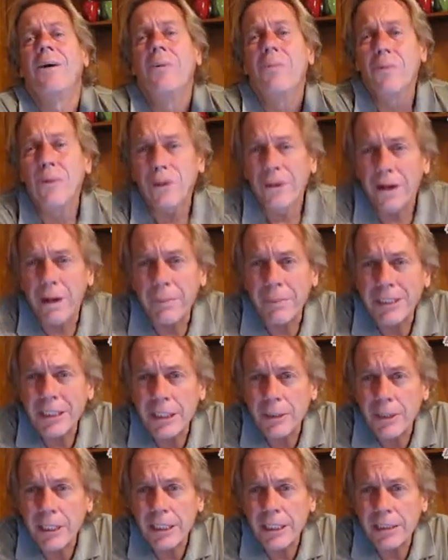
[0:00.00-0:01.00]
We're going to put
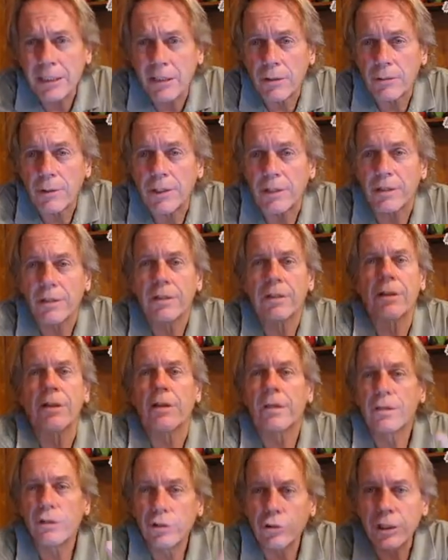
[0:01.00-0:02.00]
screens in the window.
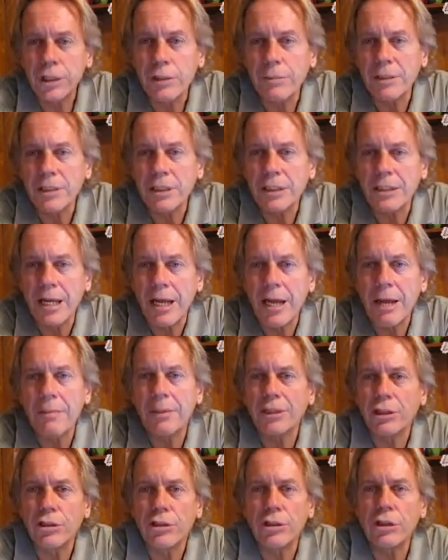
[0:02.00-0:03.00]
Treat them the same
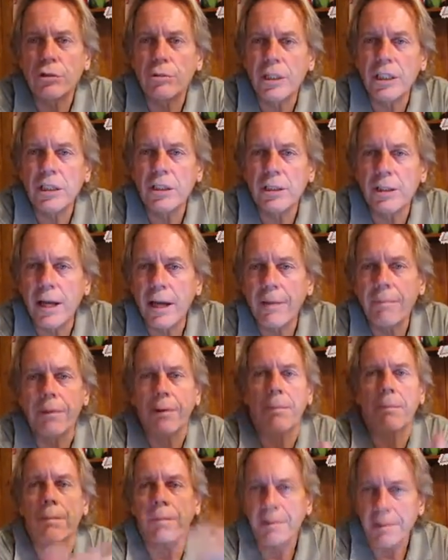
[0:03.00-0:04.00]
as you would treat your neighbor.
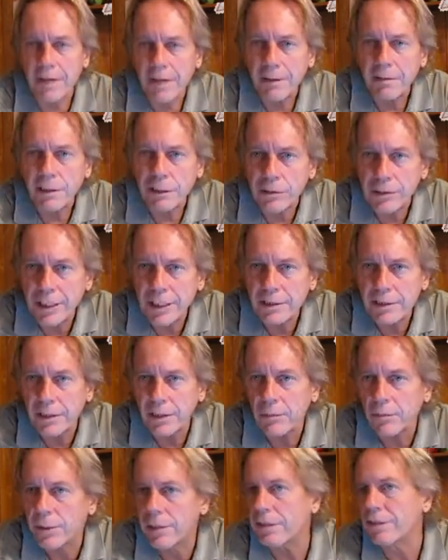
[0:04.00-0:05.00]
Get screens in
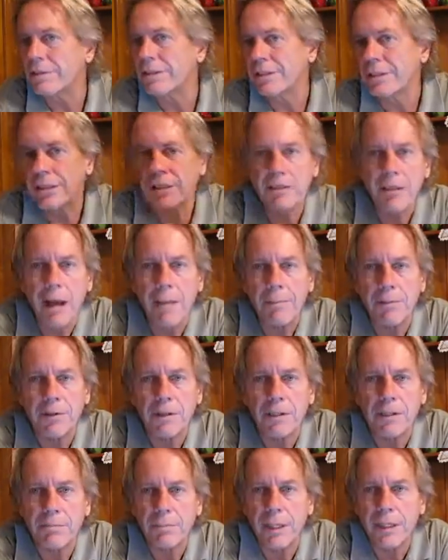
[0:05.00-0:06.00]
the windows and stop with
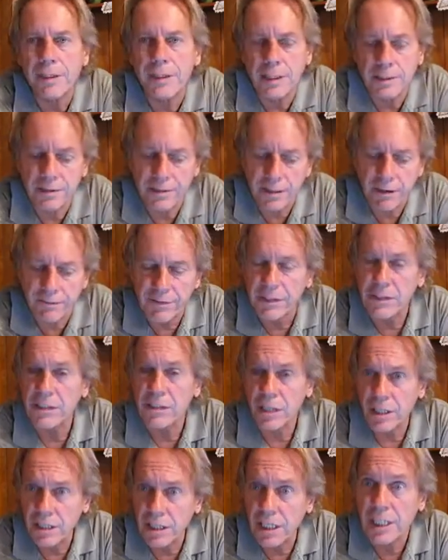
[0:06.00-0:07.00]
this bed net stuff. It's
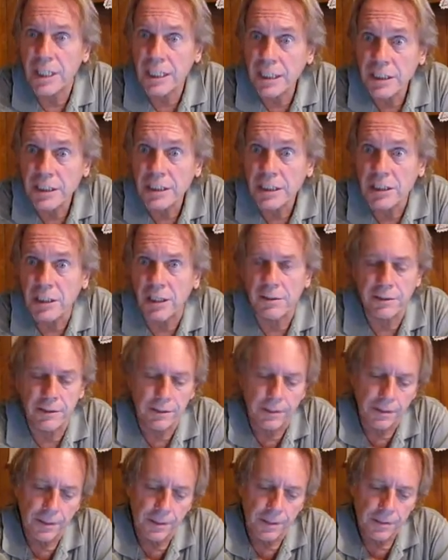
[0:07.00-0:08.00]
an insult.
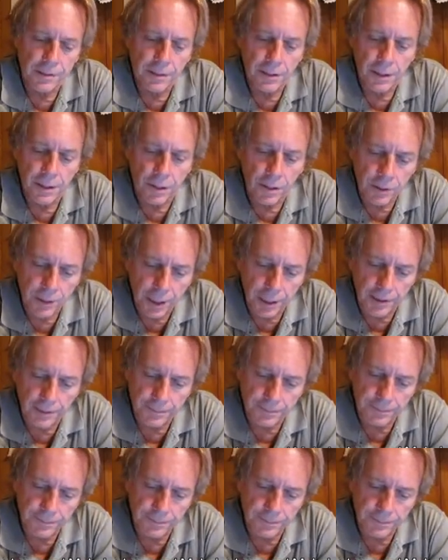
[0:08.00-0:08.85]
Okay.